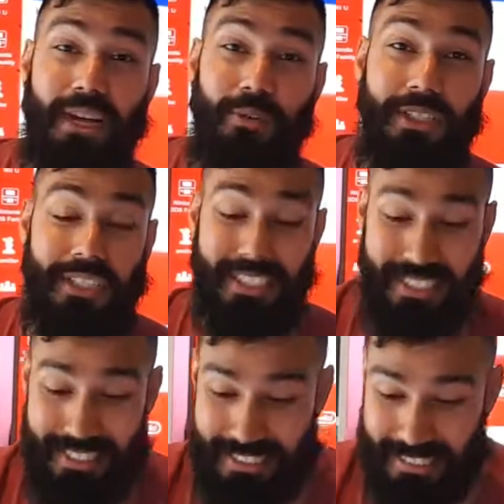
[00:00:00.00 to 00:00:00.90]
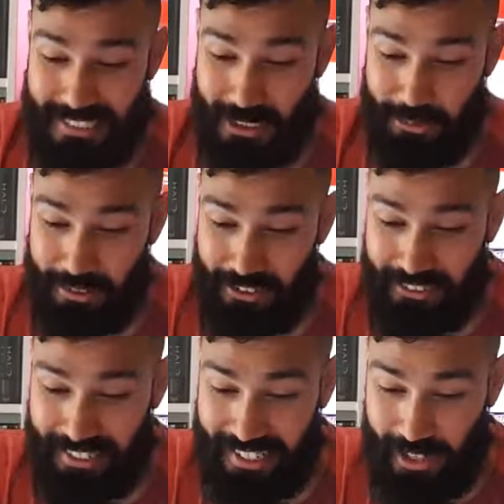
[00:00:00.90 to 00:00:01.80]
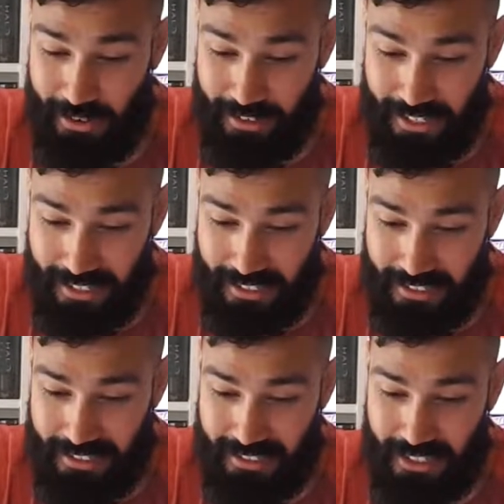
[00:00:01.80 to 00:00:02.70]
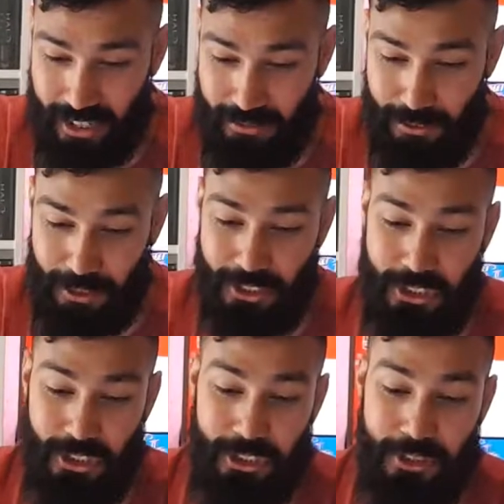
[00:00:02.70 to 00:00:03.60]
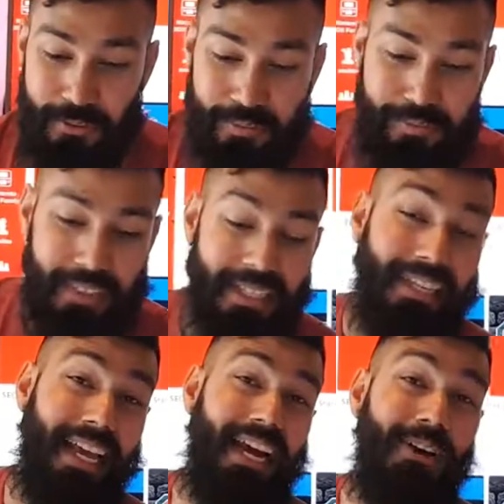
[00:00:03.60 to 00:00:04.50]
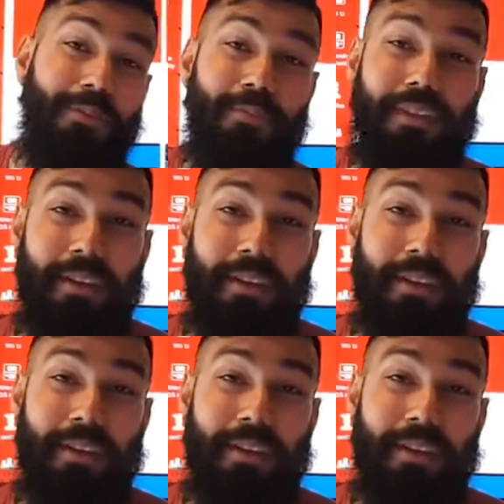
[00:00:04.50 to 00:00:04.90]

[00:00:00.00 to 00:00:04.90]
which is this one over here, Star Fox 2. Now,